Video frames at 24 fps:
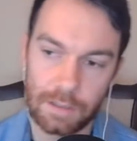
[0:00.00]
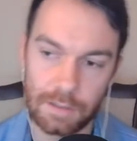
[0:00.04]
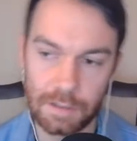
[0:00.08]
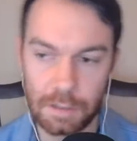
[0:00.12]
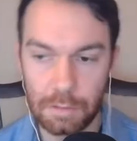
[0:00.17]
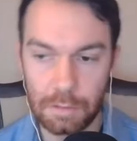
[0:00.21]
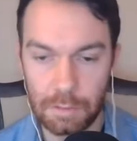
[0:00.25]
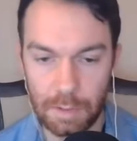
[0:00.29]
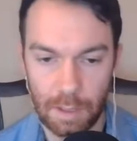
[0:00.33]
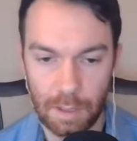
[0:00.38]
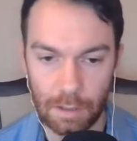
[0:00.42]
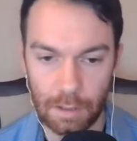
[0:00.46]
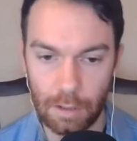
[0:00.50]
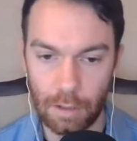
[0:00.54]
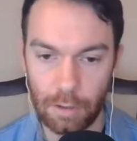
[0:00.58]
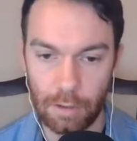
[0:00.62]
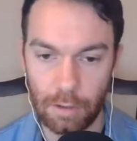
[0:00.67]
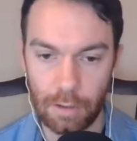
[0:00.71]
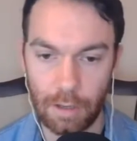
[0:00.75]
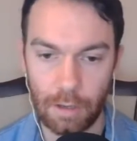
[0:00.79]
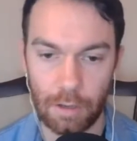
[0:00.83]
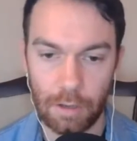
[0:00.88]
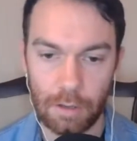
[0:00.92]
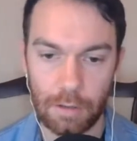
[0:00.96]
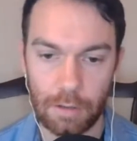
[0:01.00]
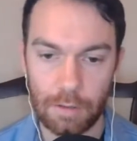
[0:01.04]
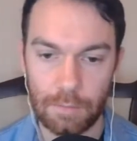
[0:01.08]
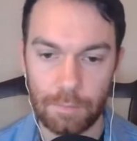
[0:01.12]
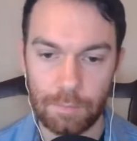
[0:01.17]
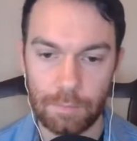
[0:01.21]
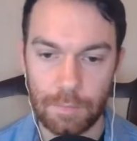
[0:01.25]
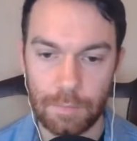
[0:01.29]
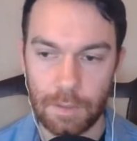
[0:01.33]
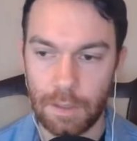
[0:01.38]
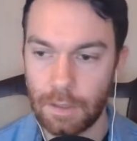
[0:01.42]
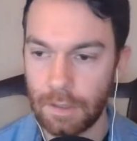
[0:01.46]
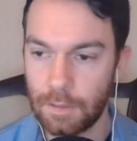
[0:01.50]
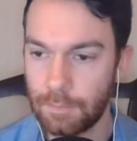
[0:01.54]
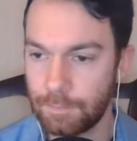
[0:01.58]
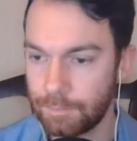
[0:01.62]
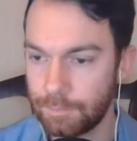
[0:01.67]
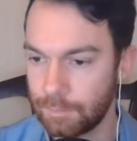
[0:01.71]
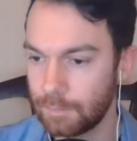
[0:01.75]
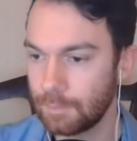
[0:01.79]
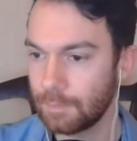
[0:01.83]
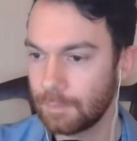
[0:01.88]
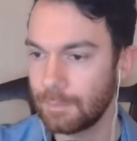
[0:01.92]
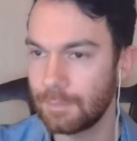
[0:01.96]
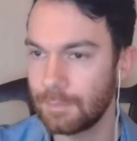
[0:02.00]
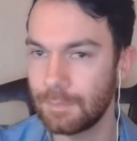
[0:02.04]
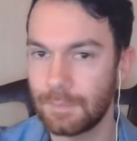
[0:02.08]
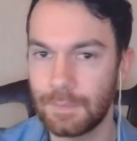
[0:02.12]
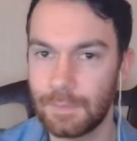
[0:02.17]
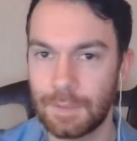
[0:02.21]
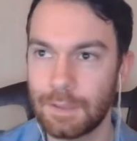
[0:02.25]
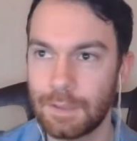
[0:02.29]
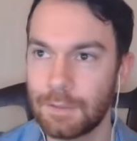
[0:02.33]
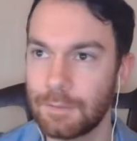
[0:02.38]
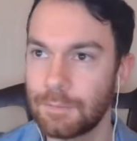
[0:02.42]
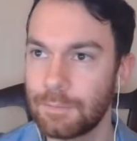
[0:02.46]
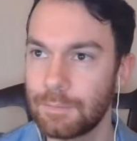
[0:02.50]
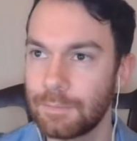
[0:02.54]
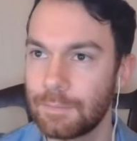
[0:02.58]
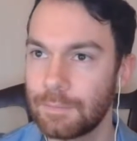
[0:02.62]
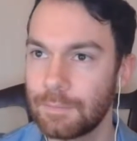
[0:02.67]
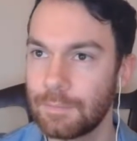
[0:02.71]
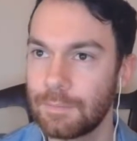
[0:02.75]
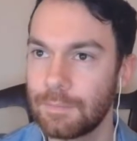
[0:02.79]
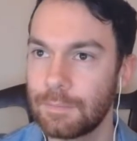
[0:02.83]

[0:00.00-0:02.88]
I can't hear you right now. I think your mic is muted.